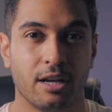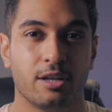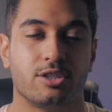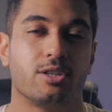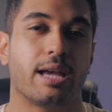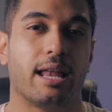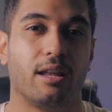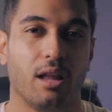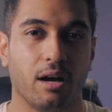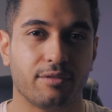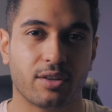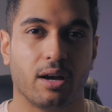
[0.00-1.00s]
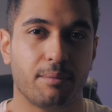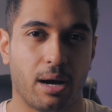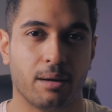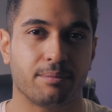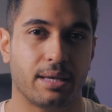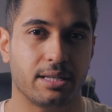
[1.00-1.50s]
So you get lifetime
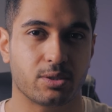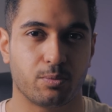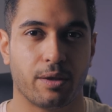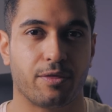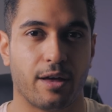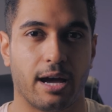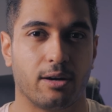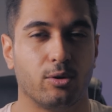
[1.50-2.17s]
updates with that